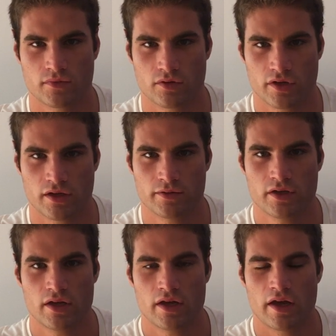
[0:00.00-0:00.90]
Okay.
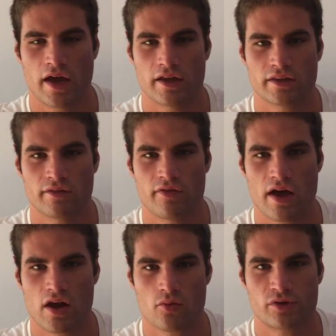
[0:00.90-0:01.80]
And
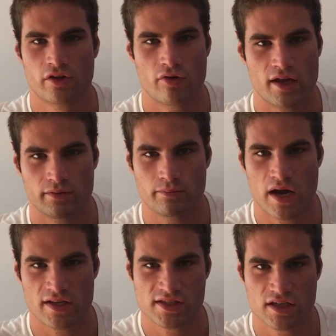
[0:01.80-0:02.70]
develop the right
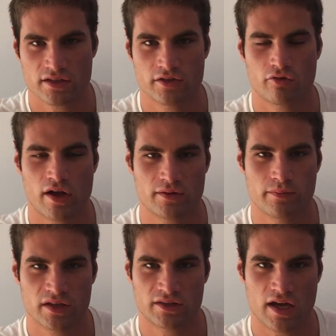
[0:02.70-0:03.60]
mindset, the right
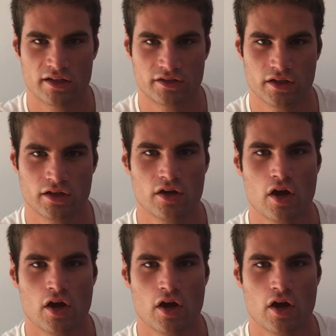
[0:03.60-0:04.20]
mentality,